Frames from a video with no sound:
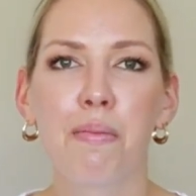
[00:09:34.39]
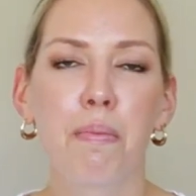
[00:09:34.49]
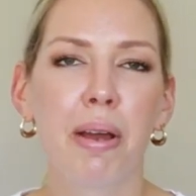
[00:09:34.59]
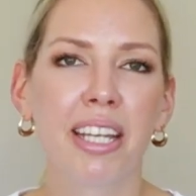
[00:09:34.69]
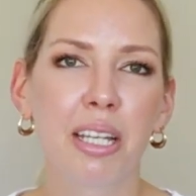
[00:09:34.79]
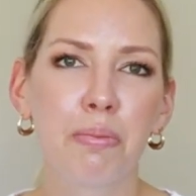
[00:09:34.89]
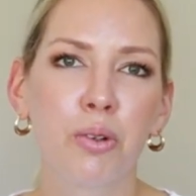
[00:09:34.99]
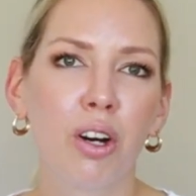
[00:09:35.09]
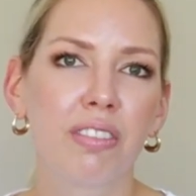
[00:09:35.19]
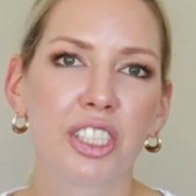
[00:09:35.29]
Make it
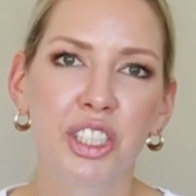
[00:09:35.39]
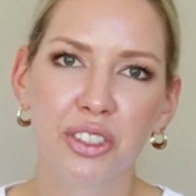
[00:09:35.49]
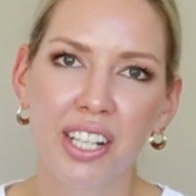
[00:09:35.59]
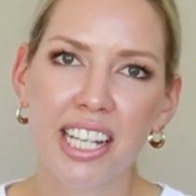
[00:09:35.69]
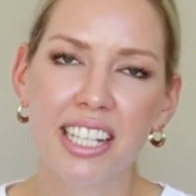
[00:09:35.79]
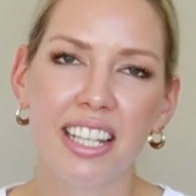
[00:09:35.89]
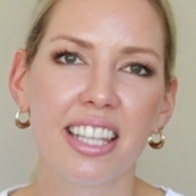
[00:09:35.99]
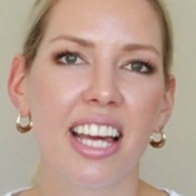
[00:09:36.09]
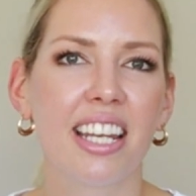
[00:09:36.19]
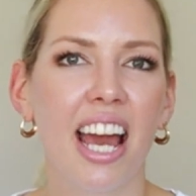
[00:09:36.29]
more of a treat
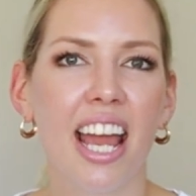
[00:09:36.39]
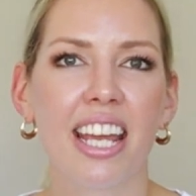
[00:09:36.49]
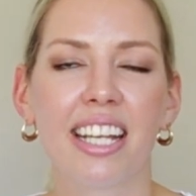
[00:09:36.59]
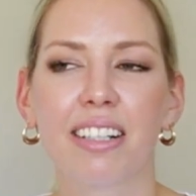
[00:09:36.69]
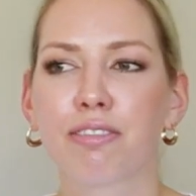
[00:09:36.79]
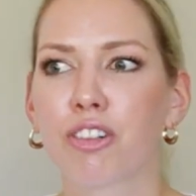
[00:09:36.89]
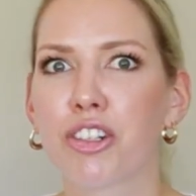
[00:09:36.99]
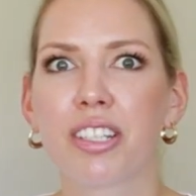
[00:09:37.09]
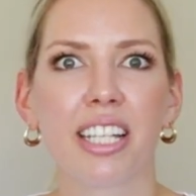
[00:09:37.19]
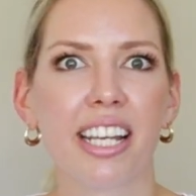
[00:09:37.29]
than a
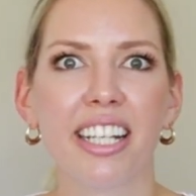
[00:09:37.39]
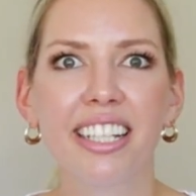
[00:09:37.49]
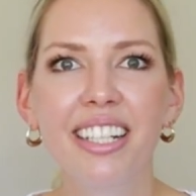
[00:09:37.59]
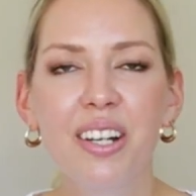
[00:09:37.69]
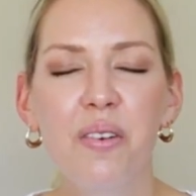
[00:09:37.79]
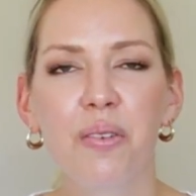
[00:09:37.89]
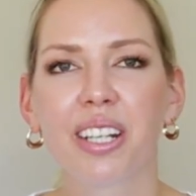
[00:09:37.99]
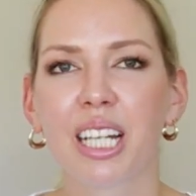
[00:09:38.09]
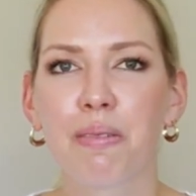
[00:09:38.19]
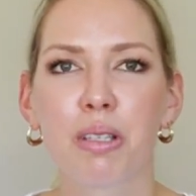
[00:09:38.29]
routine when
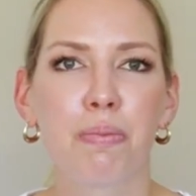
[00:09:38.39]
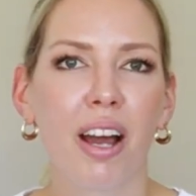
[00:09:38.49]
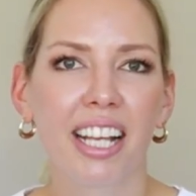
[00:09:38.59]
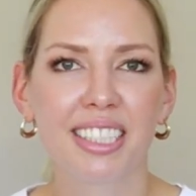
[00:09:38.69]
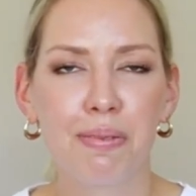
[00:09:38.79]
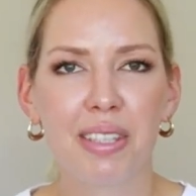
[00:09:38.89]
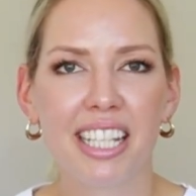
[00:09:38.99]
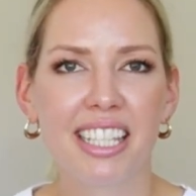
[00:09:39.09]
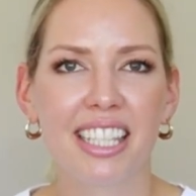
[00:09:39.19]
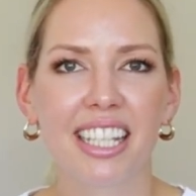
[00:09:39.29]
it comes to buying some of
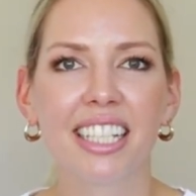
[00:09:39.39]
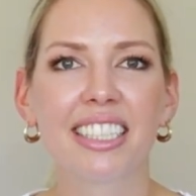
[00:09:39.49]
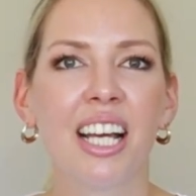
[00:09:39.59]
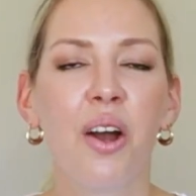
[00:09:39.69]
these things.